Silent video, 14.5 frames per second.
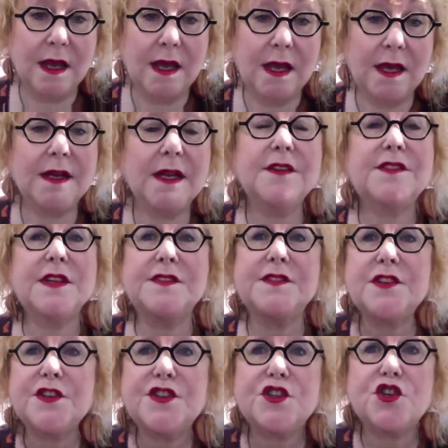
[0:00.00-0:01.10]
It needs us
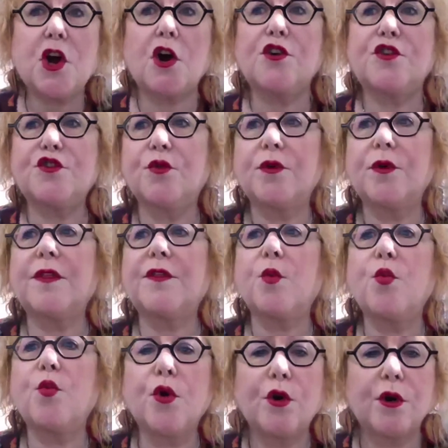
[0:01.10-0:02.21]
to start doing the
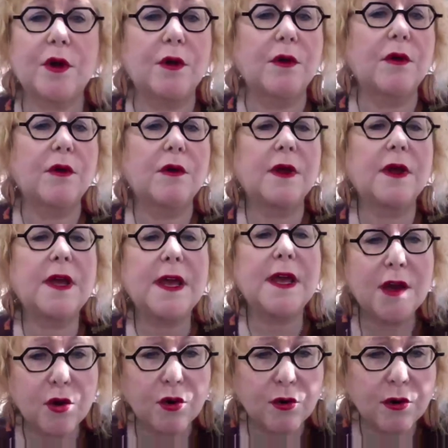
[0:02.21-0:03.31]
work
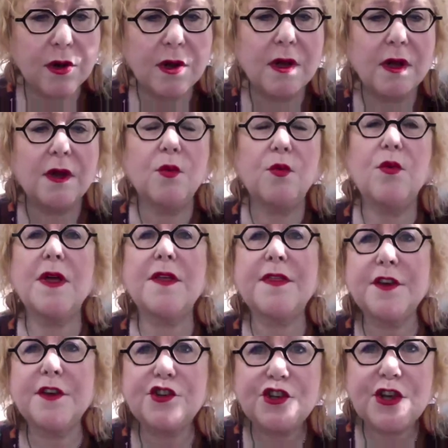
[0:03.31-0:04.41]
here with
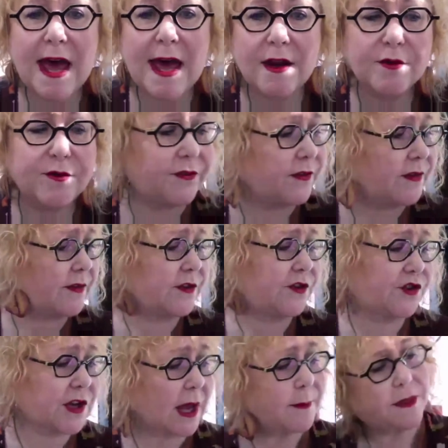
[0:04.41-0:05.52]
the shadows and the shame.